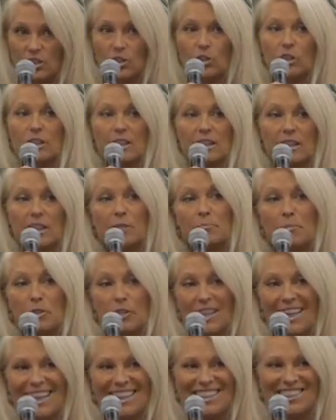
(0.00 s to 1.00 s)
good at
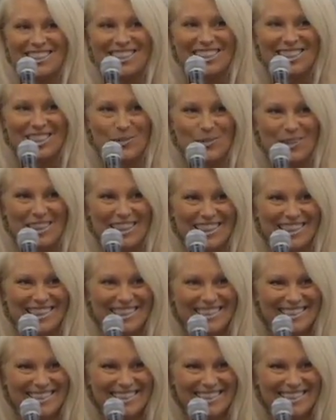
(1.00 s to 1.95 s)
communication as we are.